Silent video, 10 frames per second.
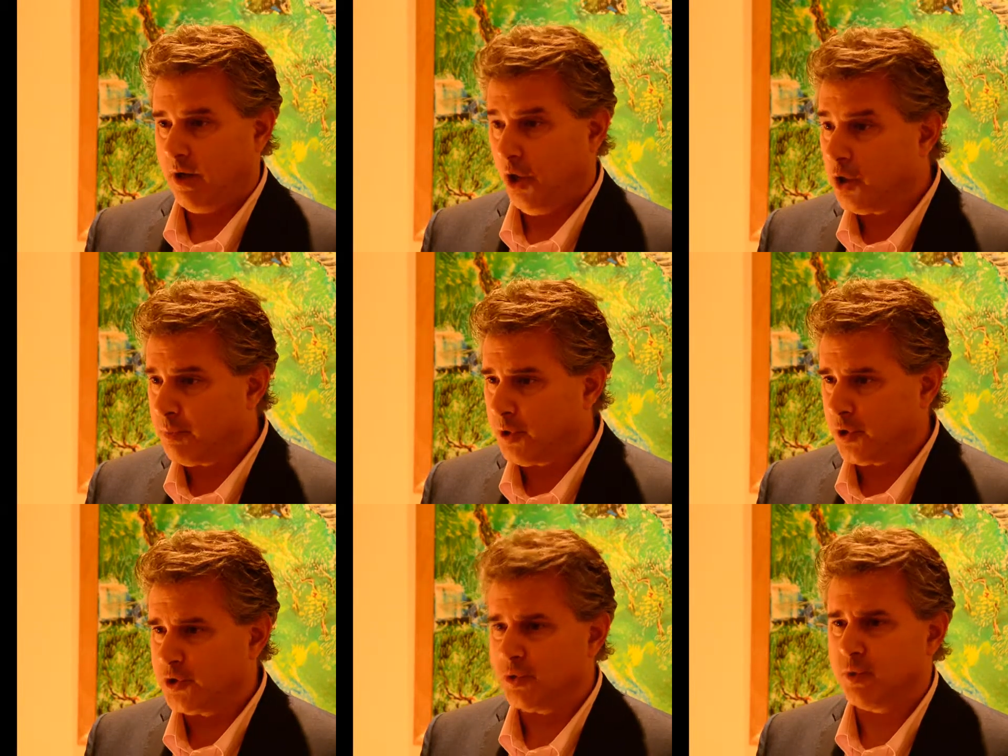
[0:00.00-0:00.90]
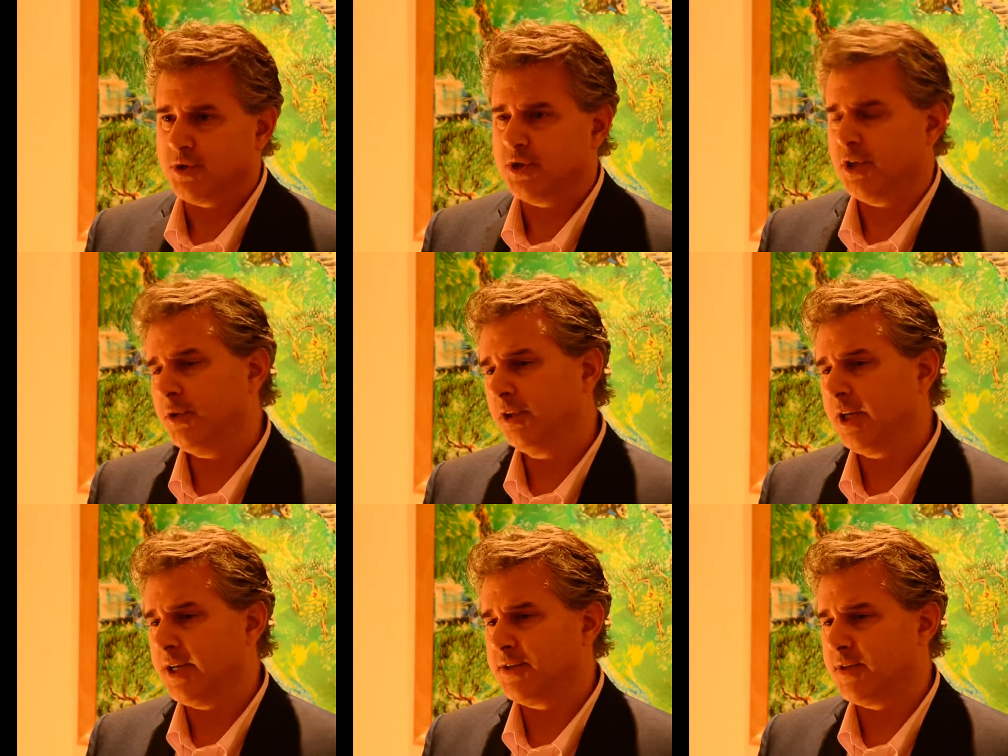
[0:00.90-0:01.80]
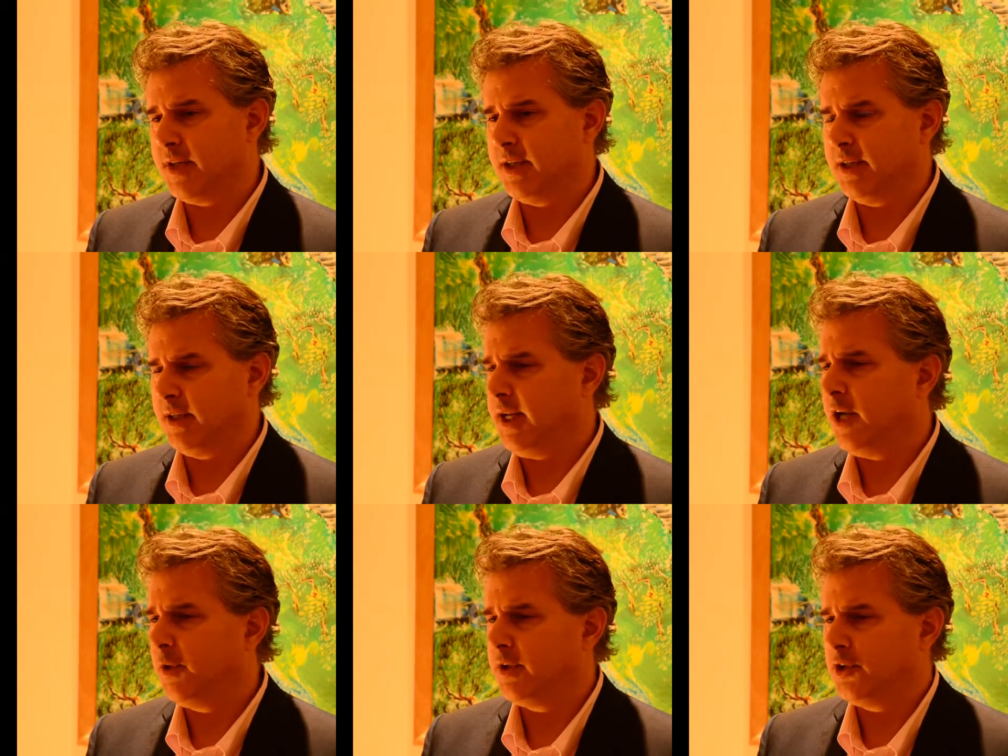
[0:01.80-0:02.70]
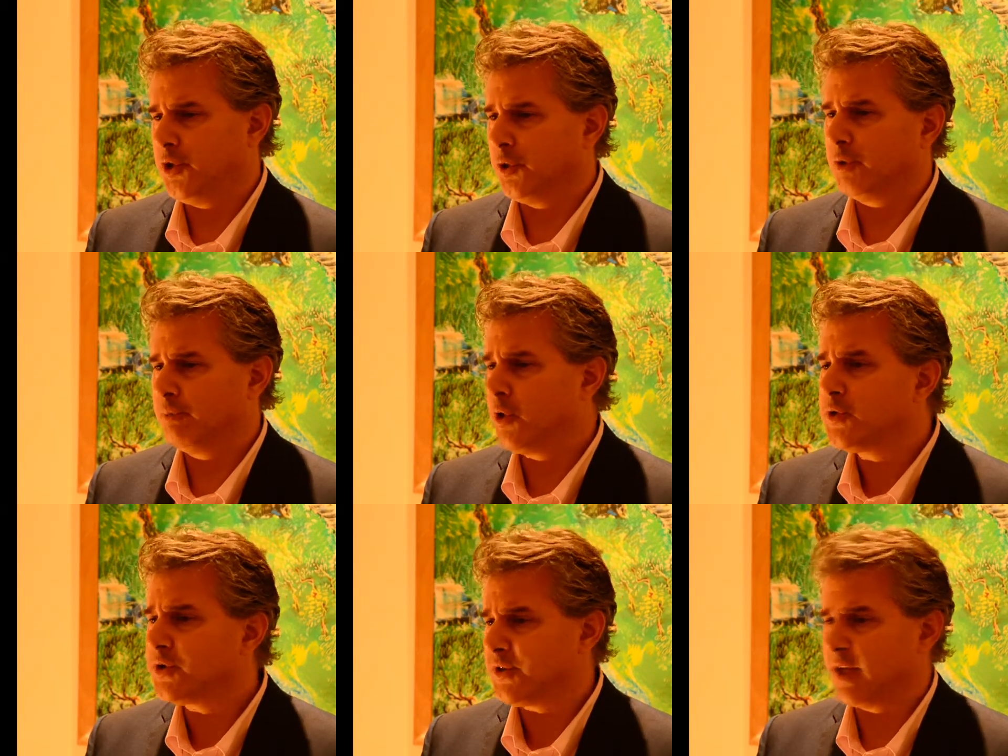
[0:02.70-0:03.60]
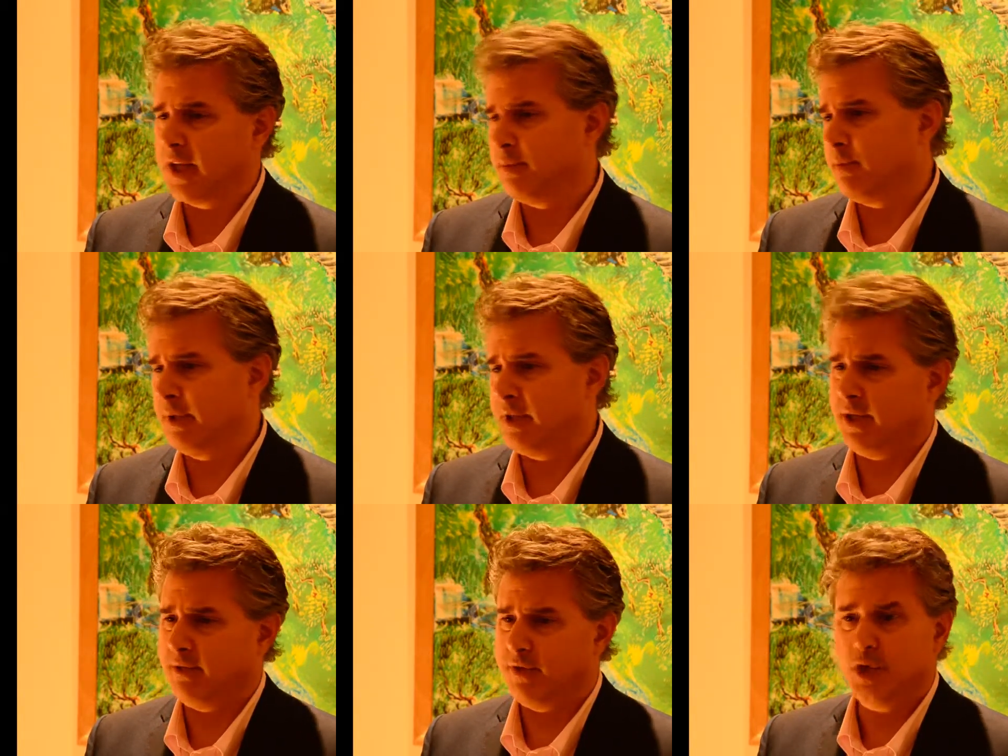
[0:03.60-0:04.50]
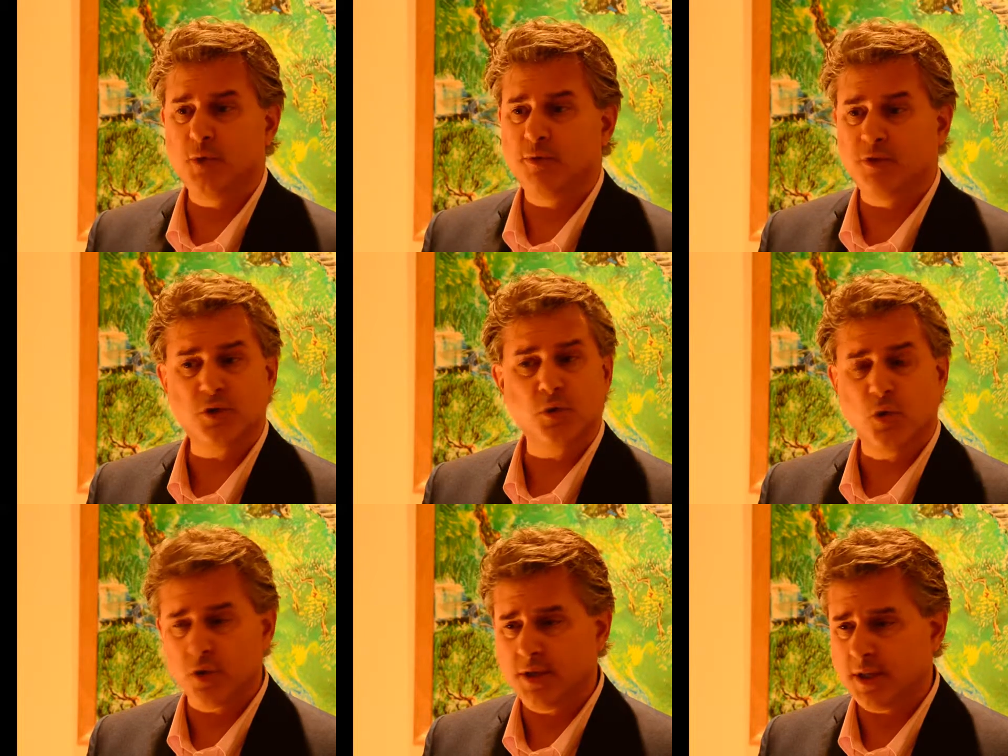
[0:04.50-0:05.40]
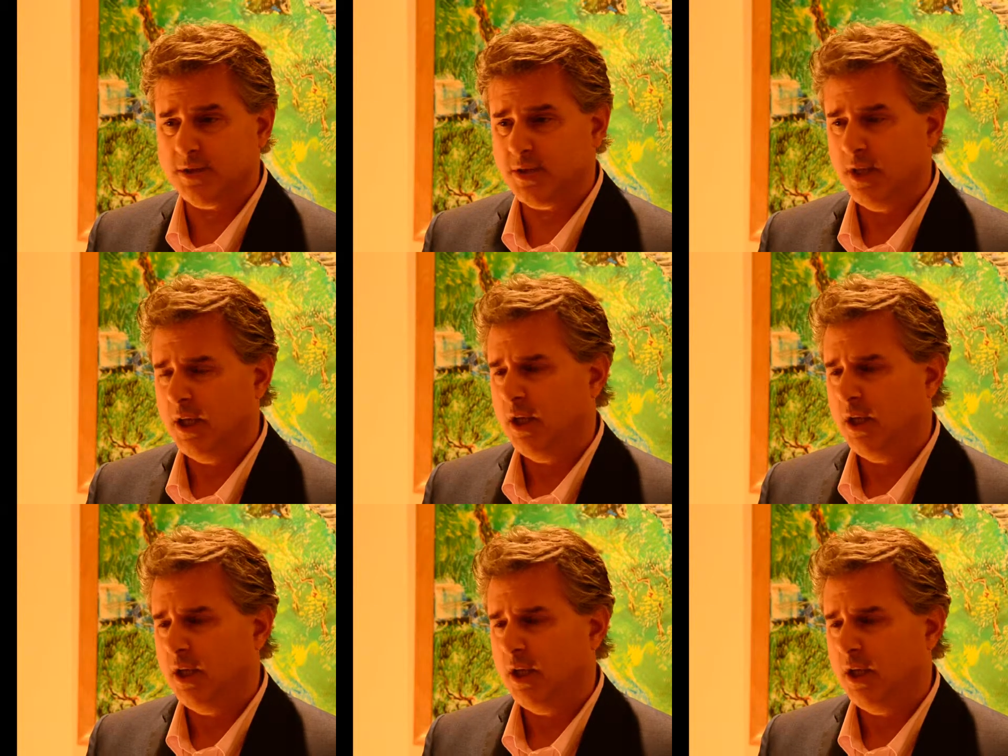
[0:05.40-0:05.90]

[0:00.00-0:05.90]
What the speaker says: Our approach was to utilize the inherent neural processing capability of the human visual cortex